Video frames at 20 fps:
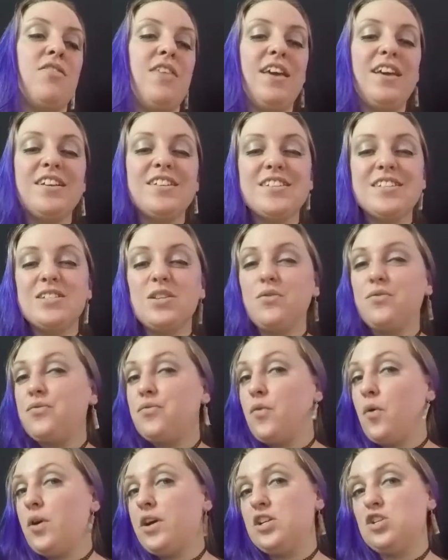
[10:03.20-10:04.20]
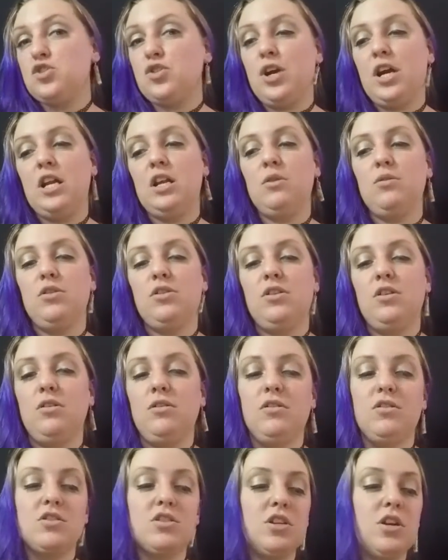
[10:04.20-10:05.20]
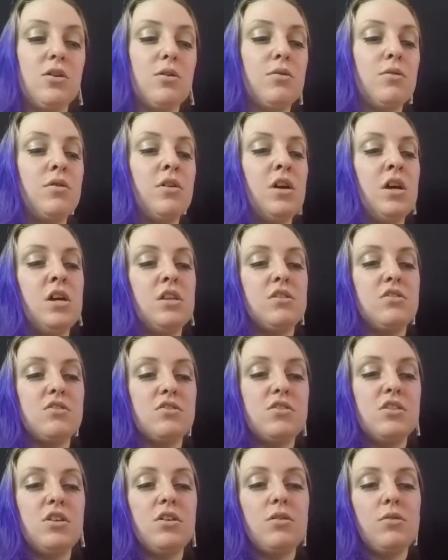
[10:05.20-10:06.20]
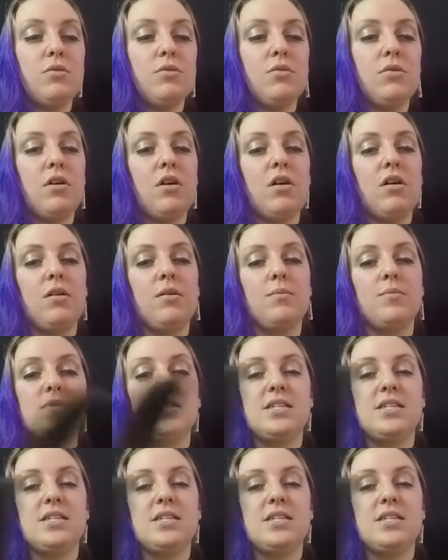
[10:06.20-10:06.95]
they can just avoid trading with you there's no there's no um,